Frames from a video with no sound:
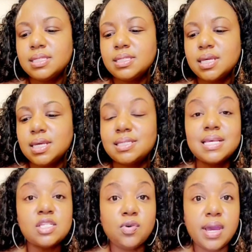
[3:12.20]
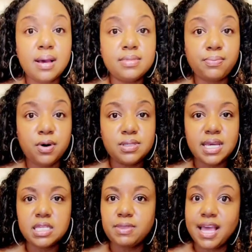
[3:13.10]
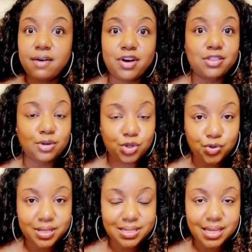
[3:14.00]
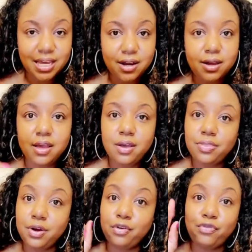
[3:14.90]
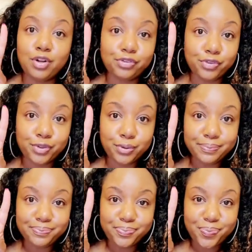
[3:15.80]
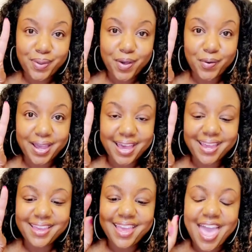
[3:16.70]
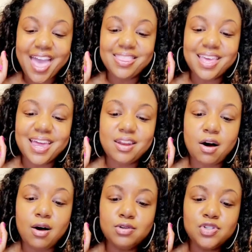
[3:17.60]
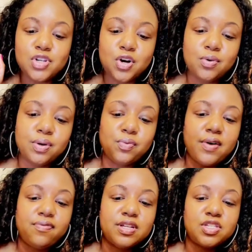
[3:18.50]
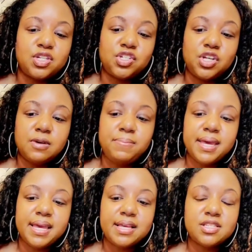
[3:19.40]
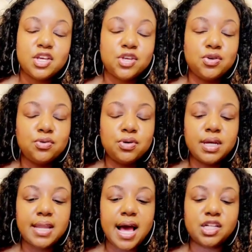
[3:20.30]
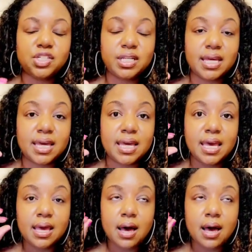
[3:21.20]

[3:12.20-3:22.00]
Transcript: 6 grams of proteins, but they have other nutrients in here. They're full of food, okay? And then also in reference to chickpeas, you can actually